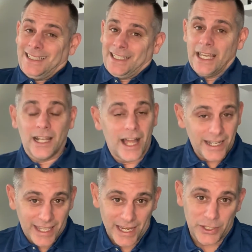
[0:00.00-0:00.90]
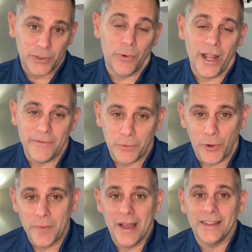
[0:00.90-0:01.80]
In a lot of cases, you won't have to
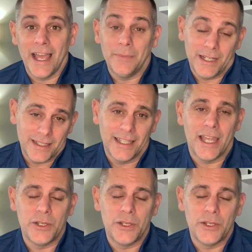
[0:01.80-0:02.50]
worry about that because again,